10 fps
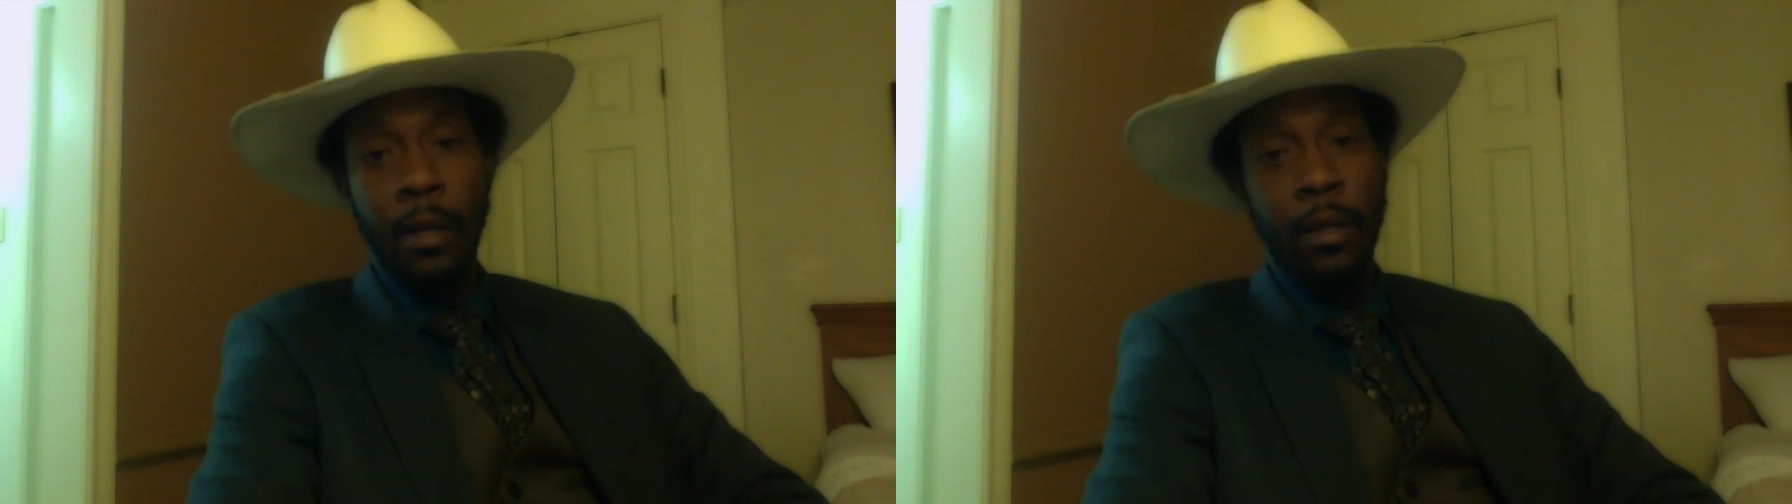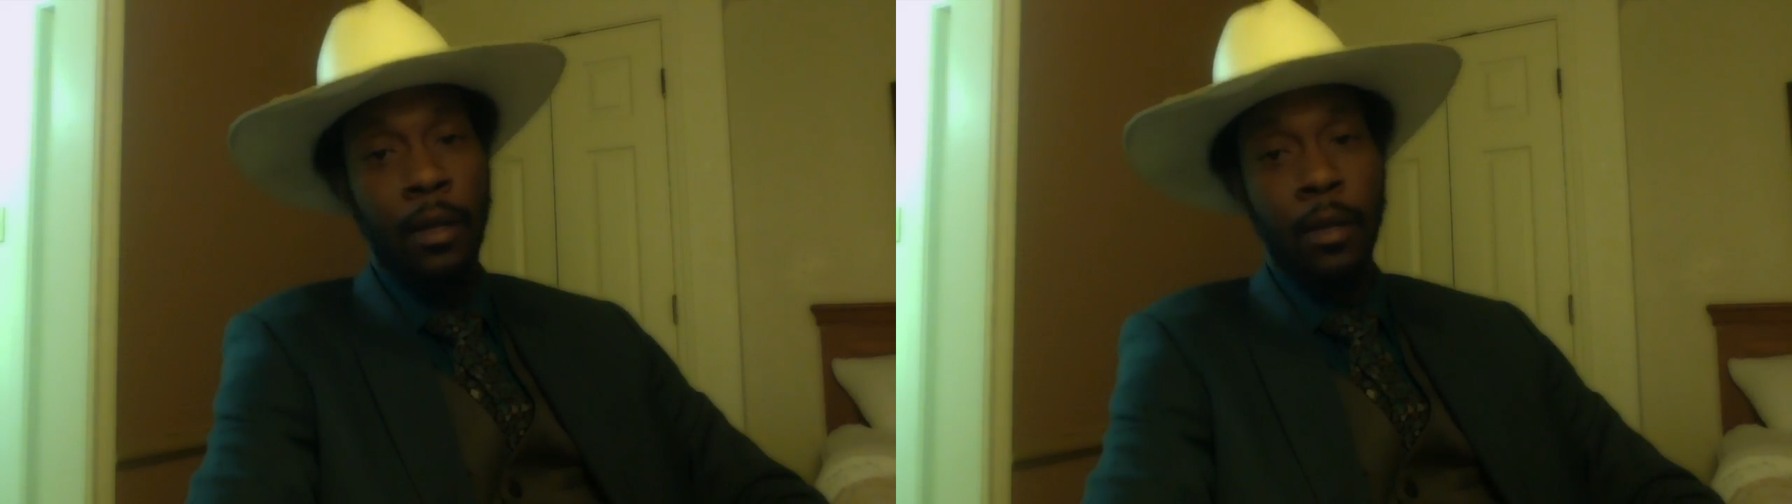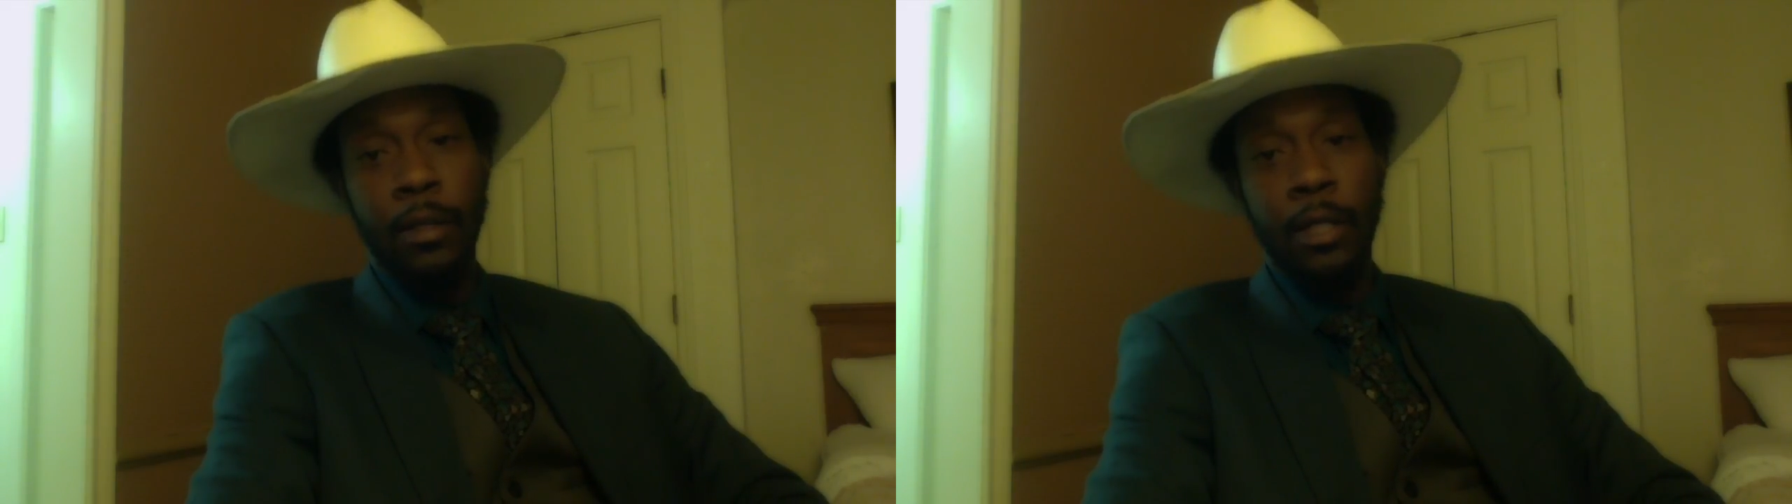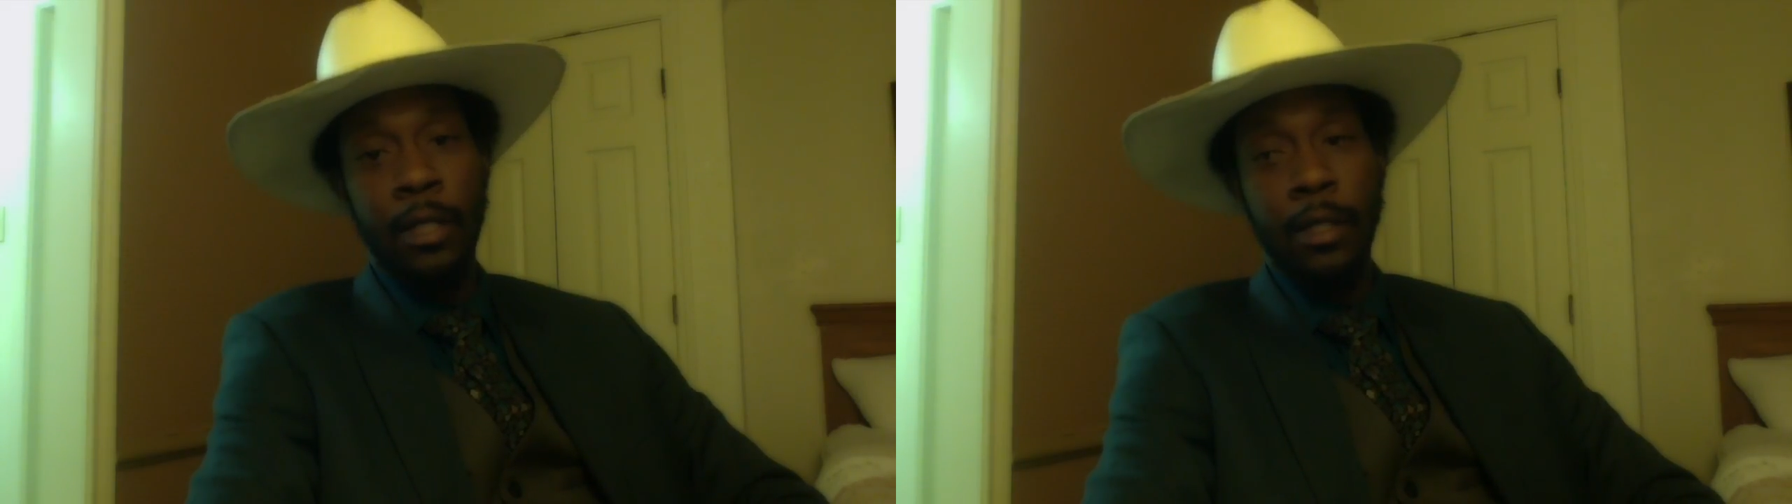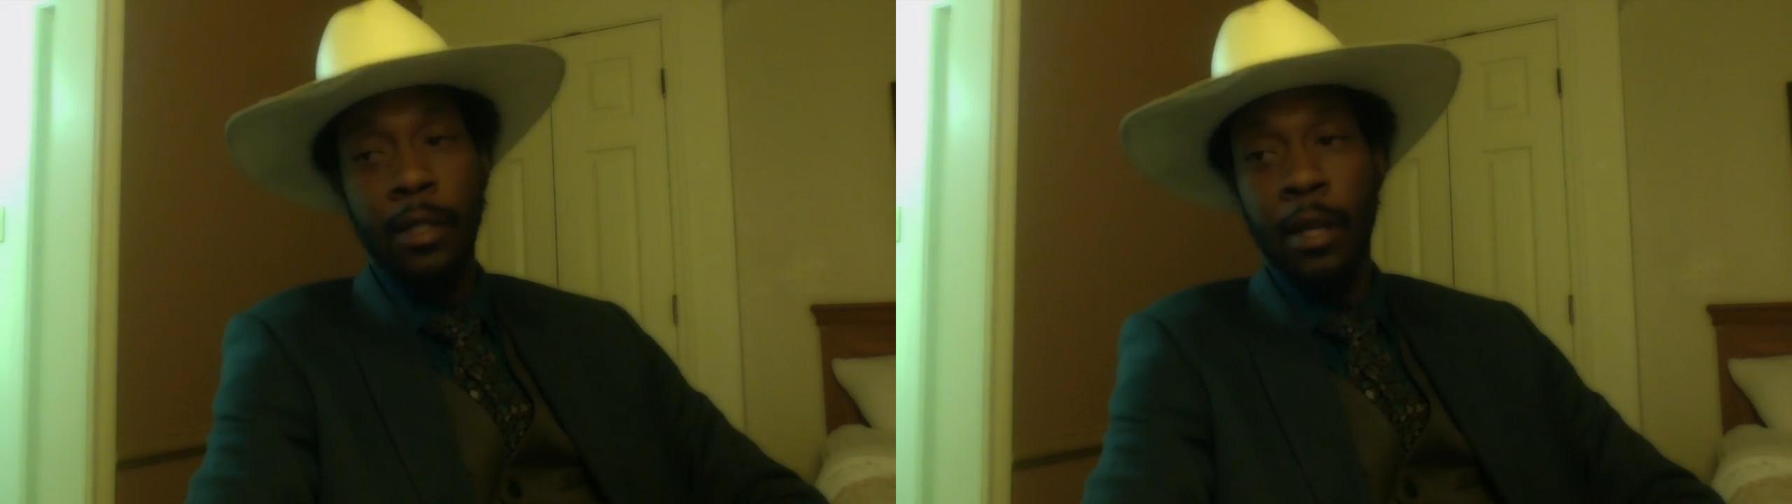
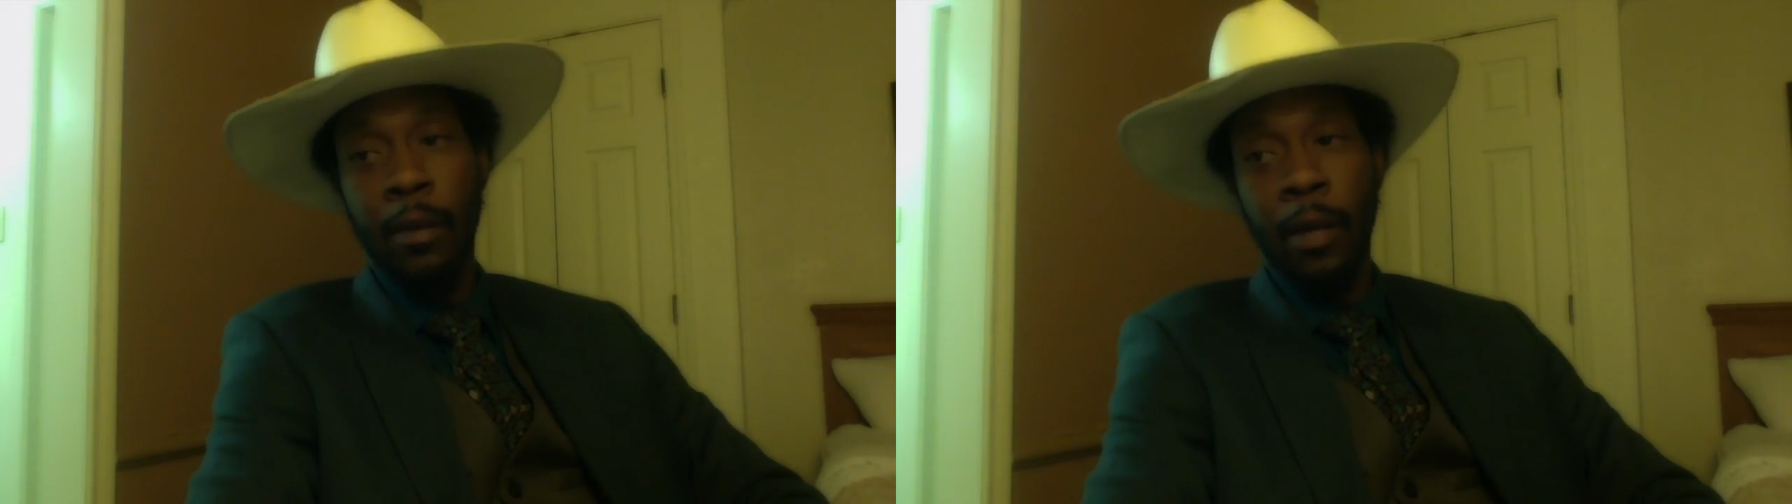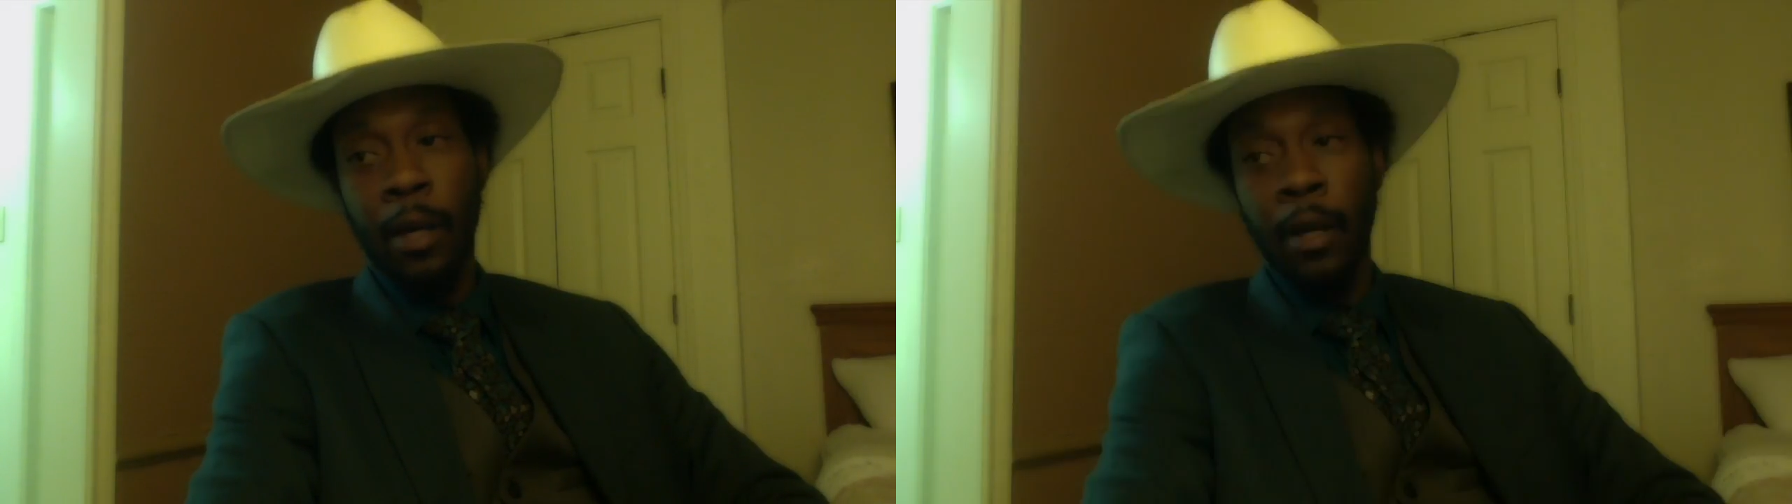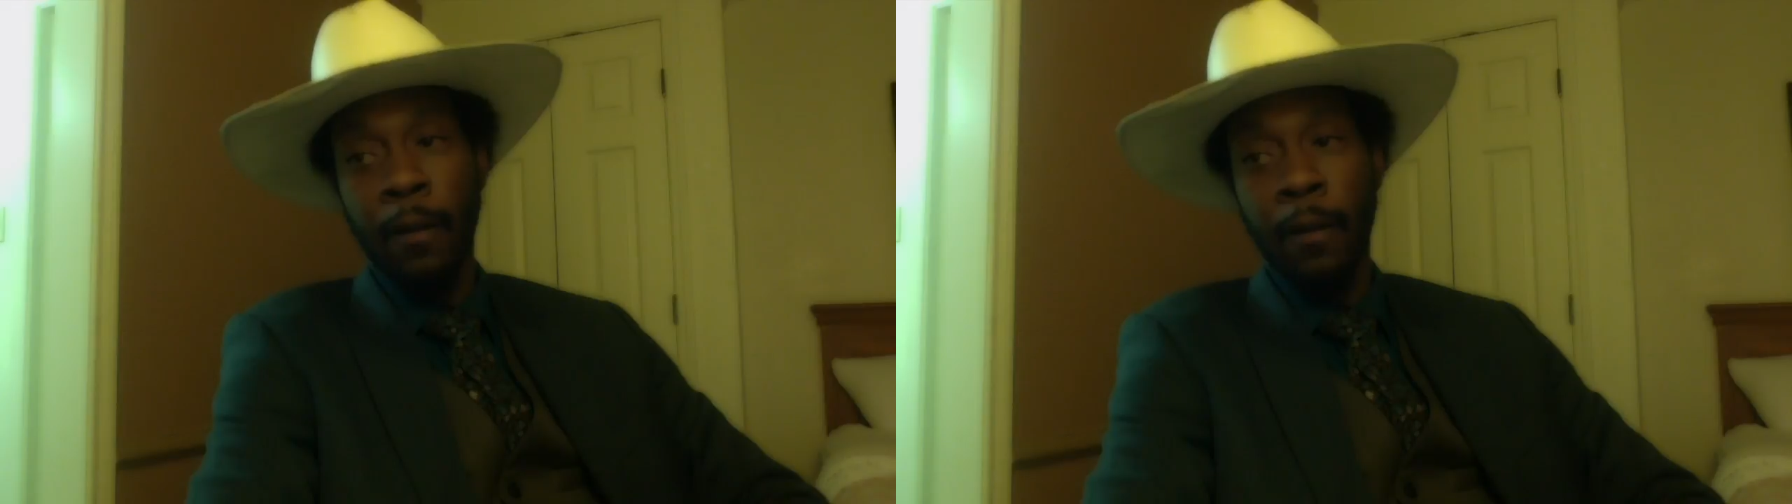Jesus ain't right.